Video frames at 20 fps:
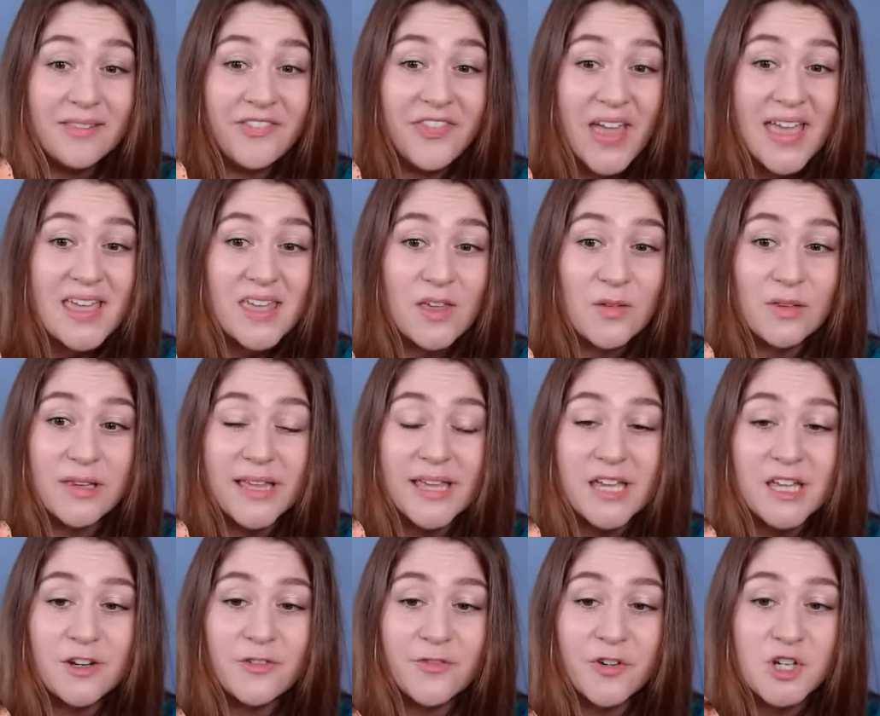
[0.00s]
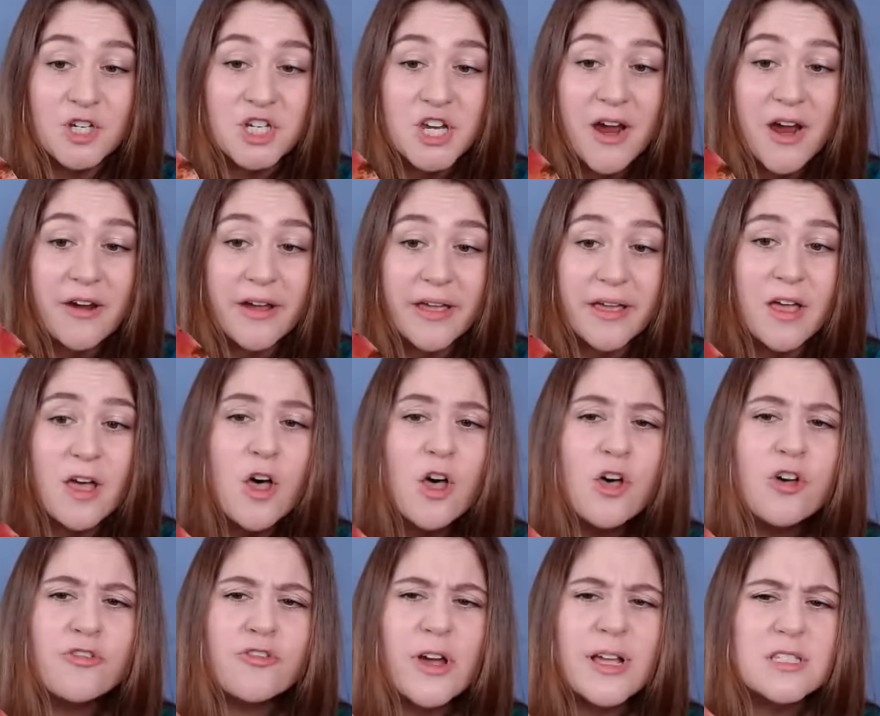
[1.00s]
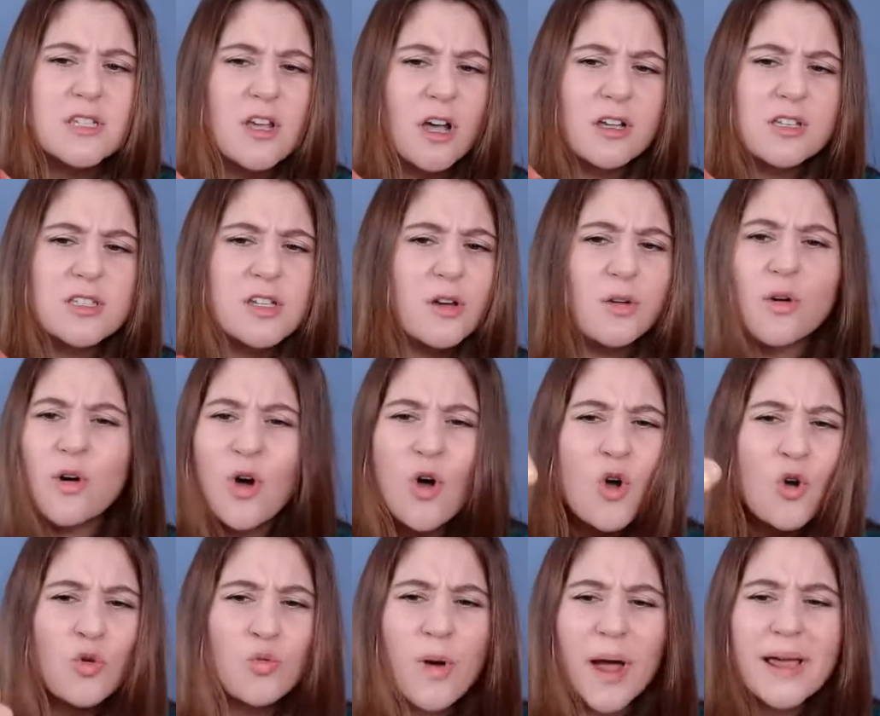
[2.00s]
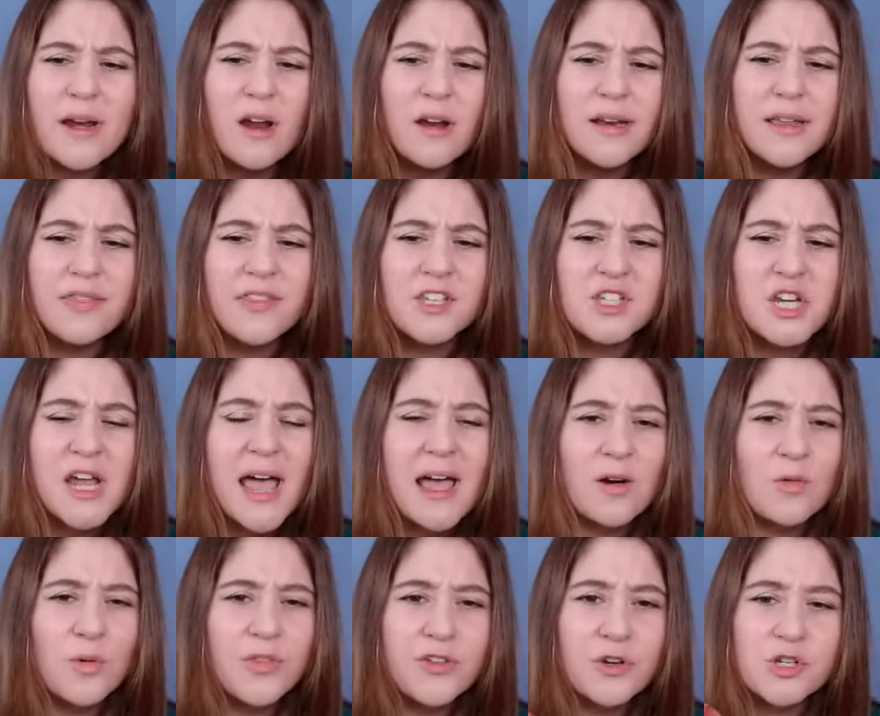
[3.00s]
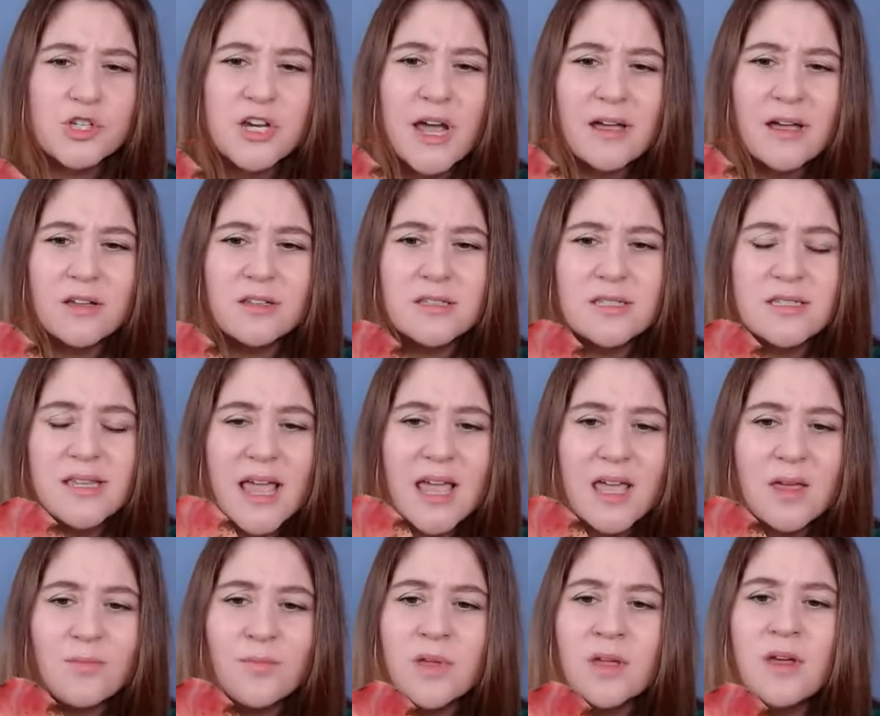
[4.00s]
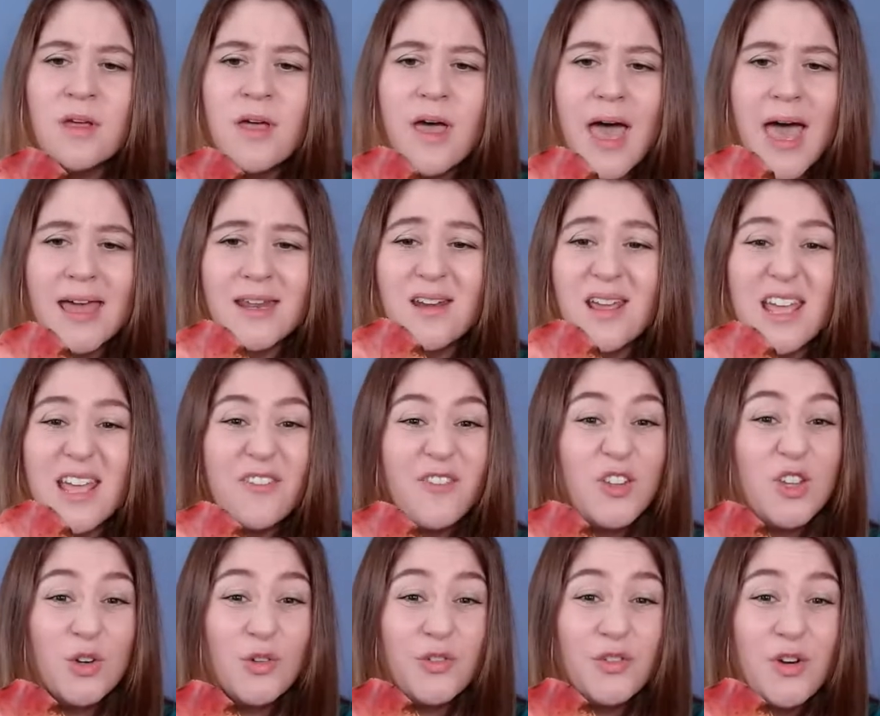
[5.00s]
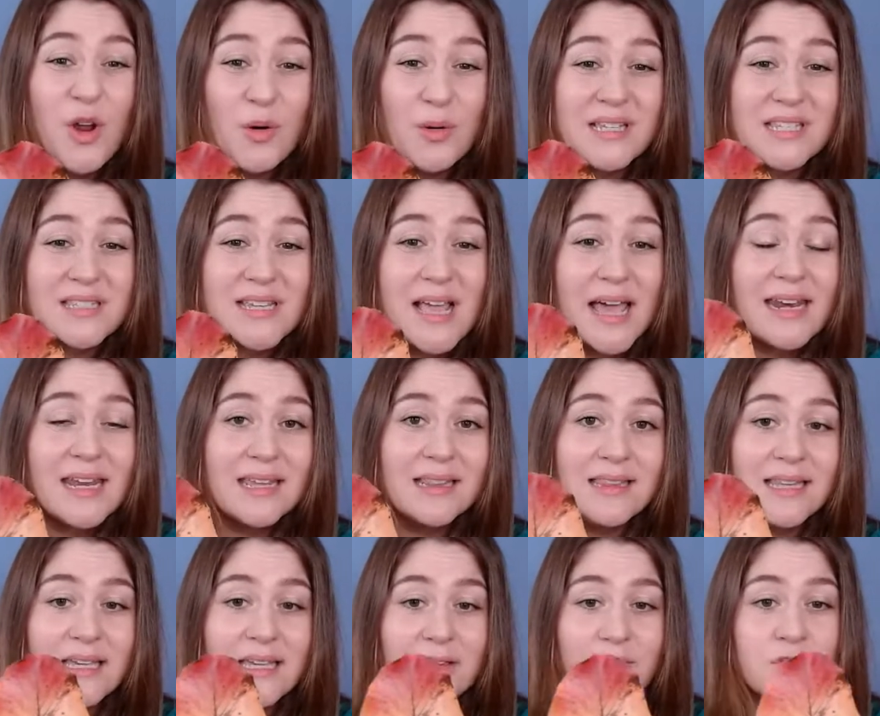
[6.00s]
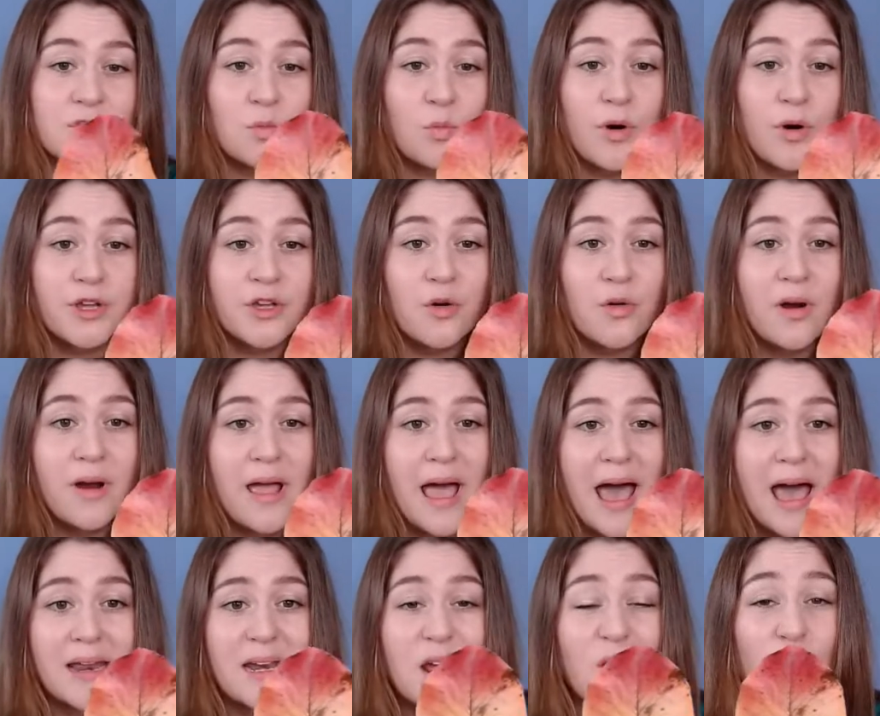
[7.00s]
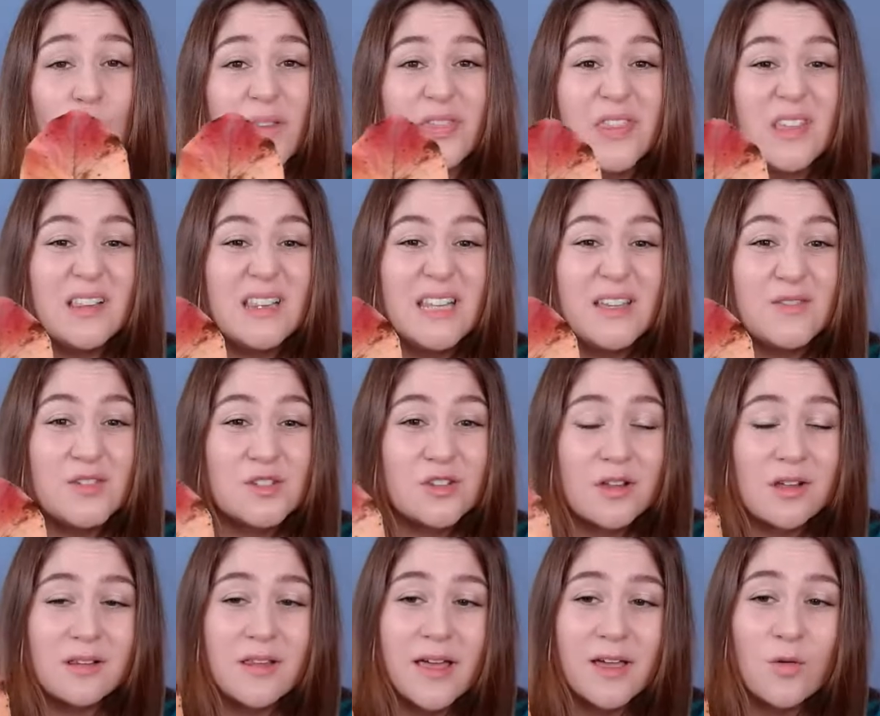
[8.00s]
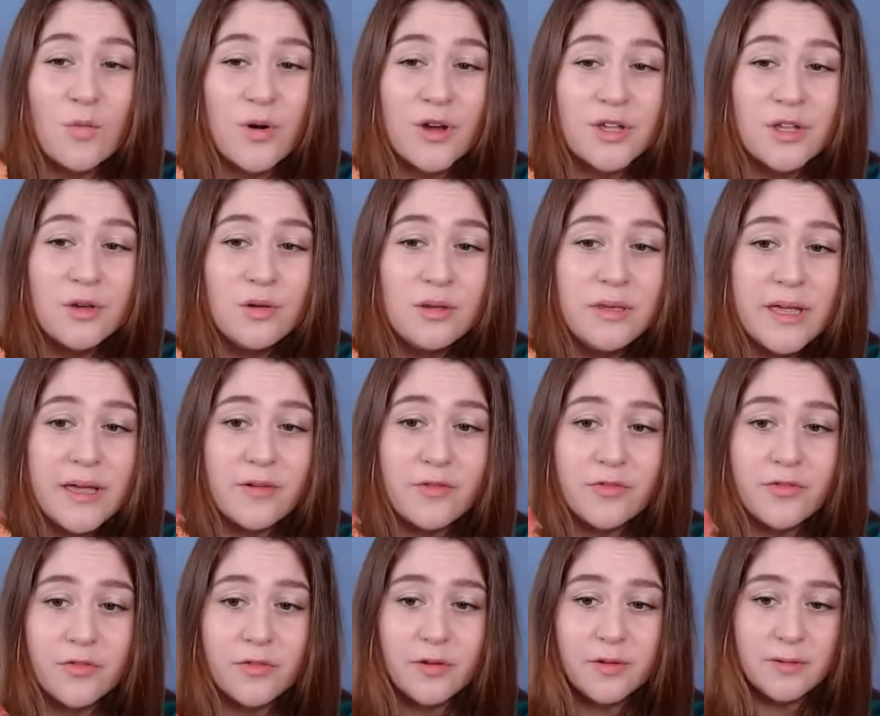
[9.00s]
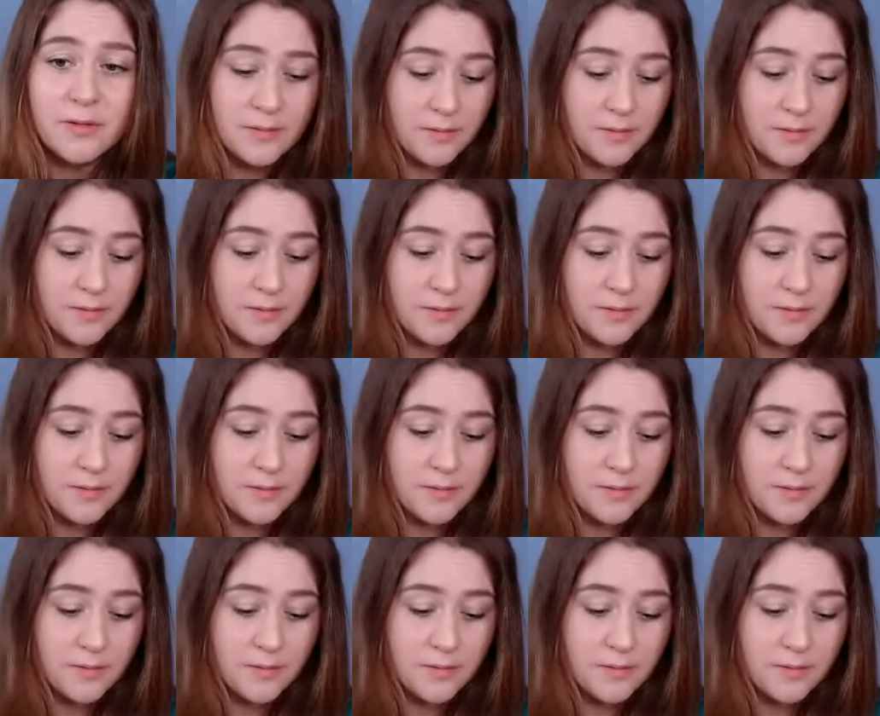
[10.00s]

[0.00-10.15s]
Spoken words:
Thank you, Lincoln, for sharing. Friends, also write on in the chat with your child's name and if you've noticed any leaves where you're at and what the leaves look like where you live.